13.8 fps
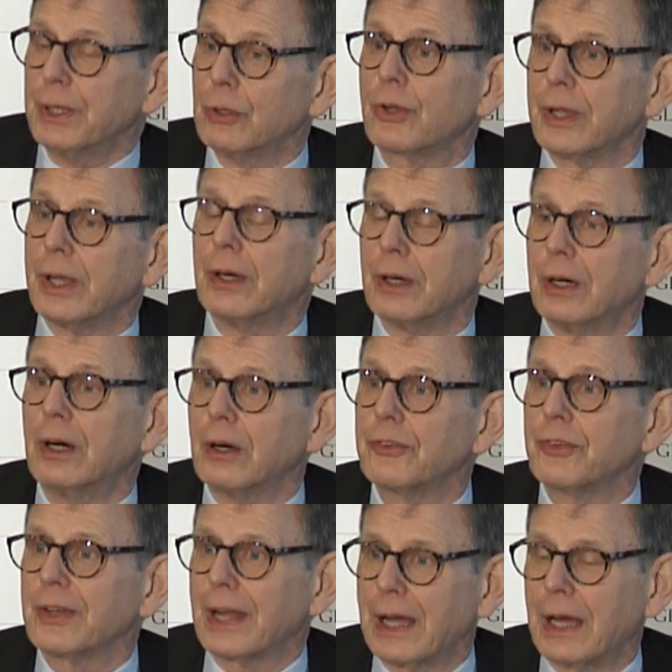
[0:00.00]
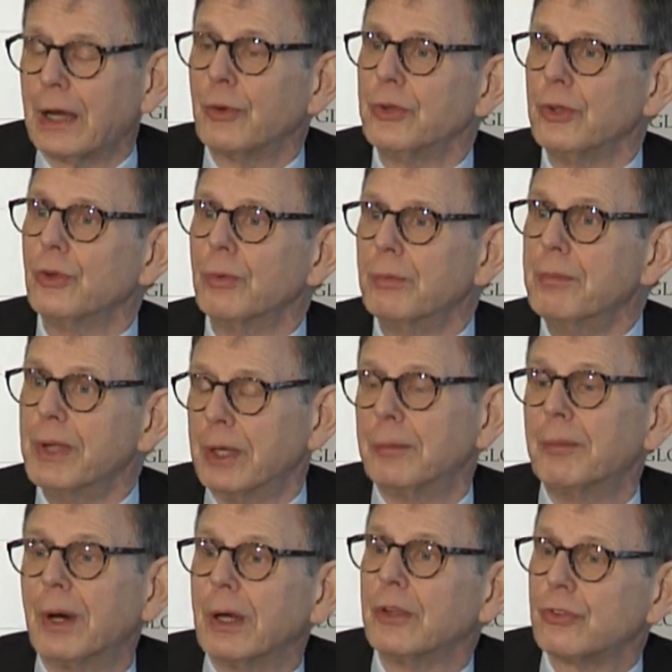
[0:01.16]
looking hard at how you
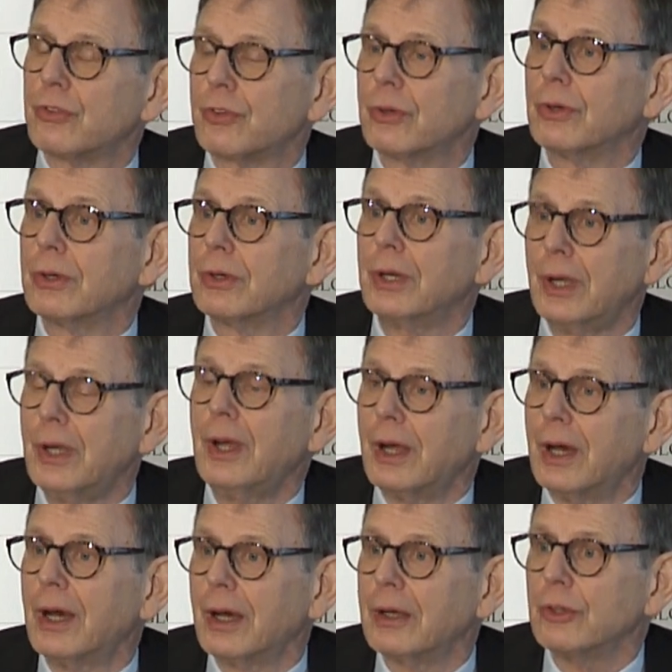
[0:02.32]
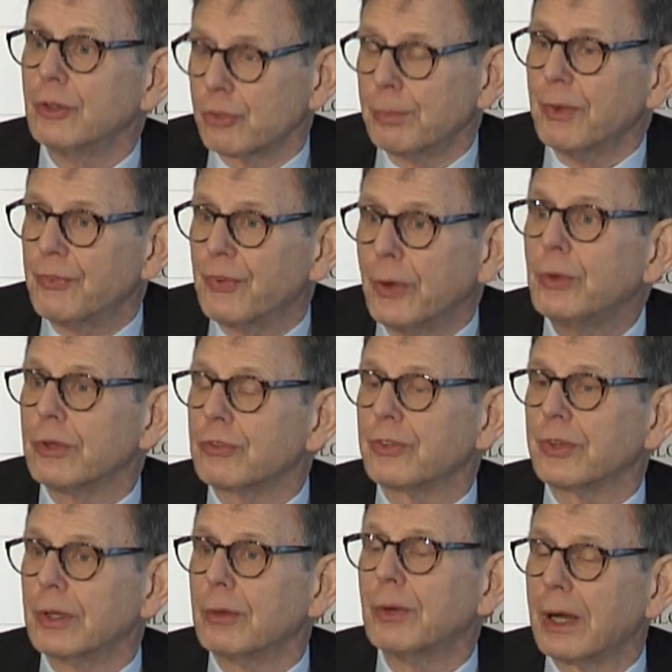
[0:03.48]
minimize your, you should be
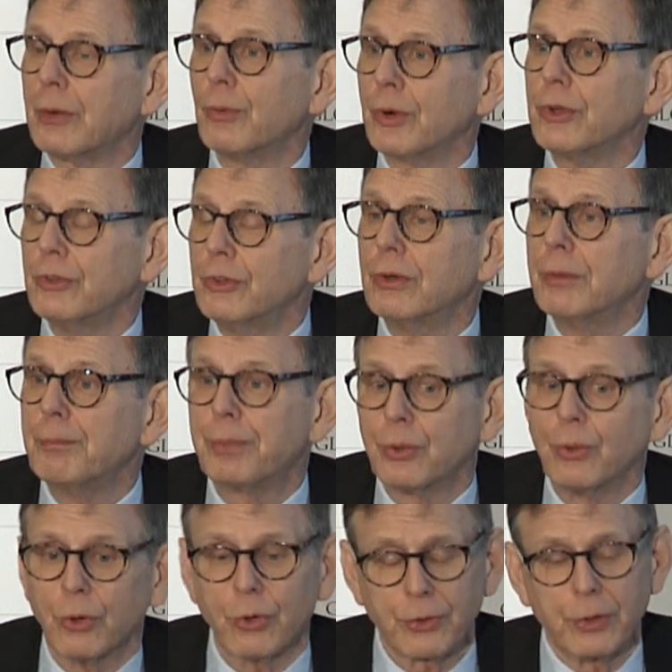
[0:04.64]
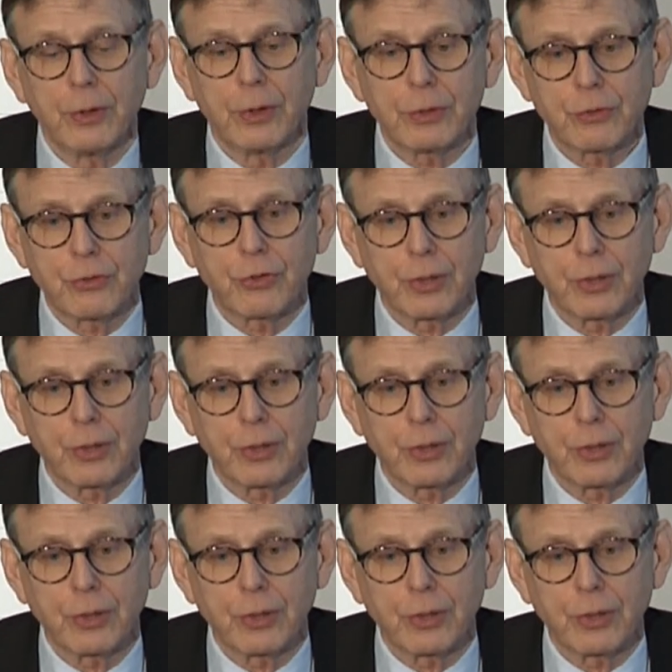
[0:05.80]
focusing on what you do in port, not,